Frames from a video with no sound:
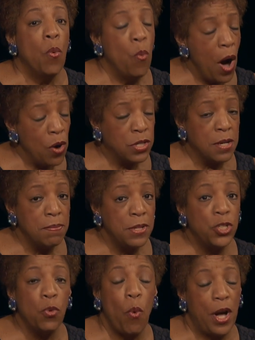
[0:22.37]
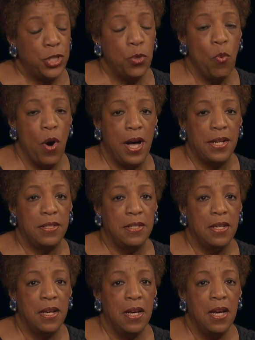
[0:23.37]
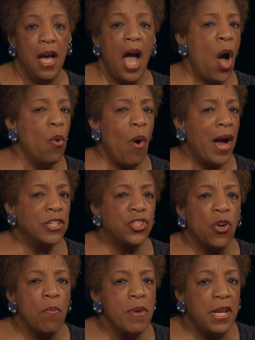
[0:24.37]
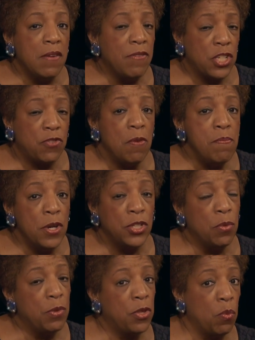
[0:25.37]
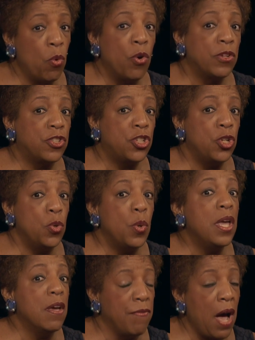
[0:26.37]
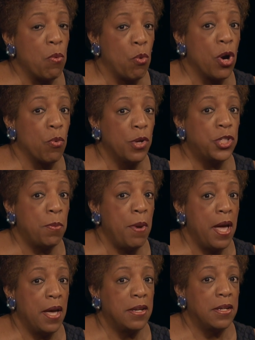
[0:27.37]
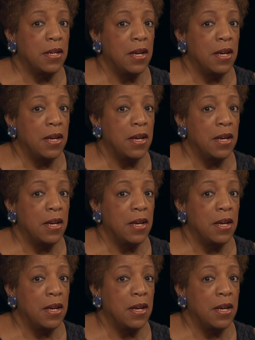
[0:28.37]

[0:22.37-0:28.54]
Welcome to One to One. Why are so many of us familiar with the words to If I Were a Rich Man?